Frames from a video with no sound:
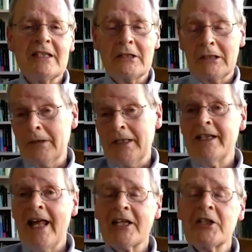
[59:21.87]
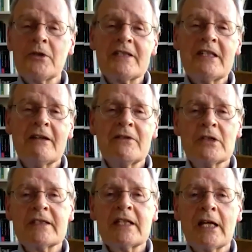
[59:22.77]
the graded accuracy of your
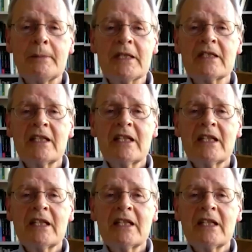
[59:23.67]
assignment.